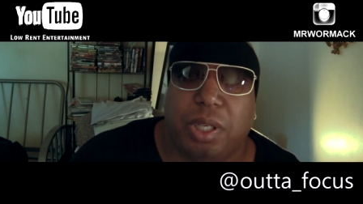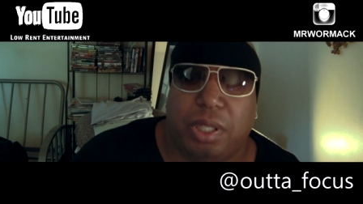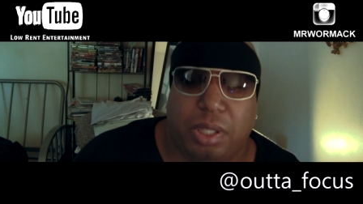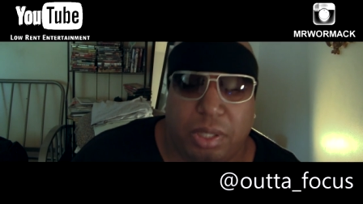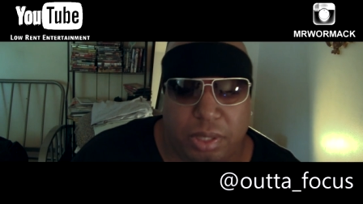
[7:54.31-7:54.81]

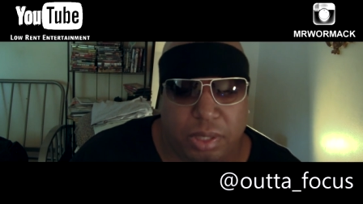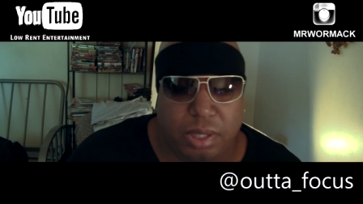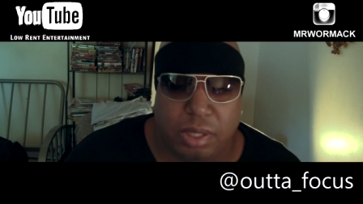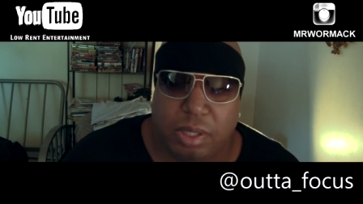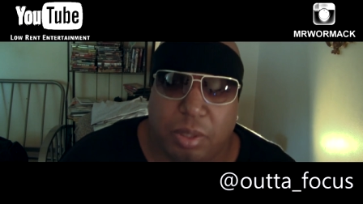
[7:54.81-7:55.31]

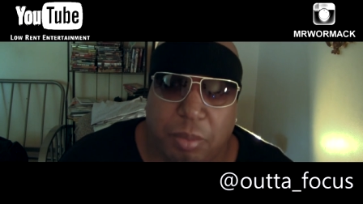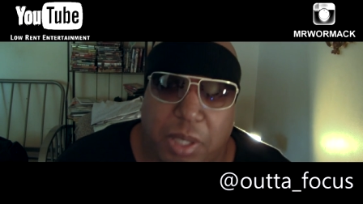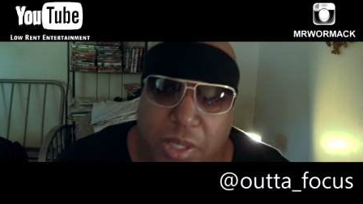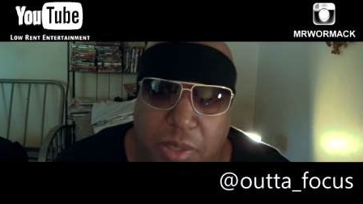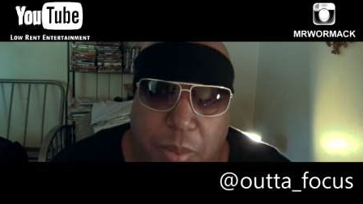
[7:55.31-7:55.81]
I
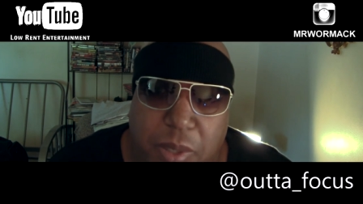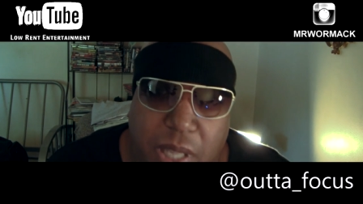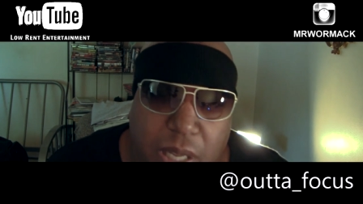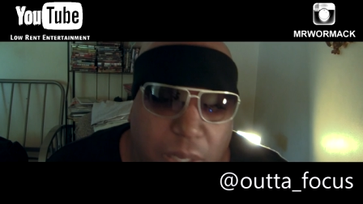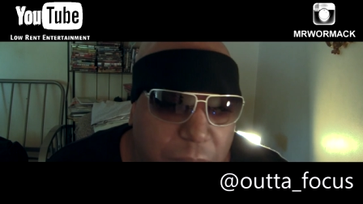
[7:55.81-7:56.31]
mean,
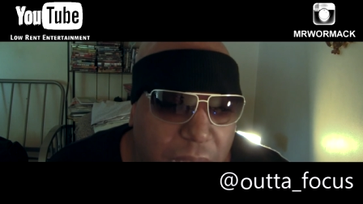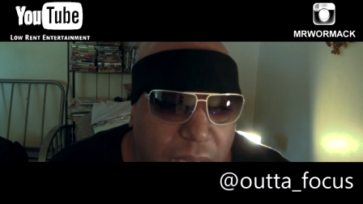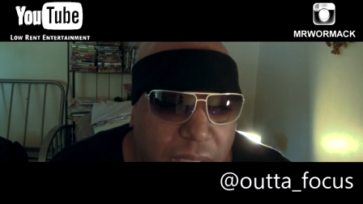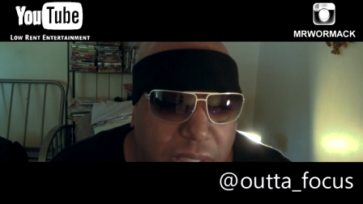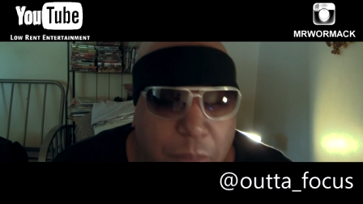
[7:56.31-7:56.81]
how
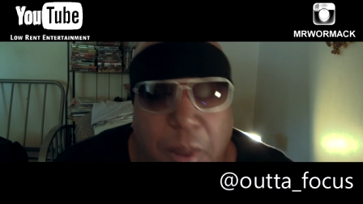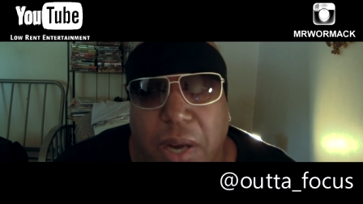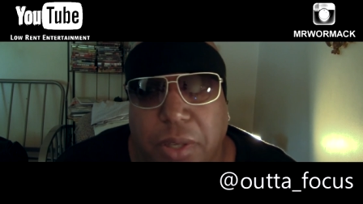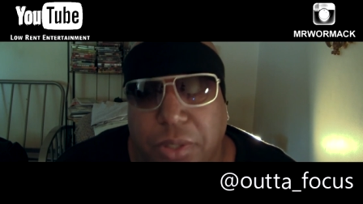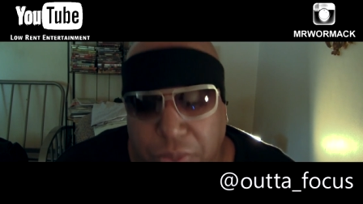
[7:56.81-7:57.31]
like I said, pair your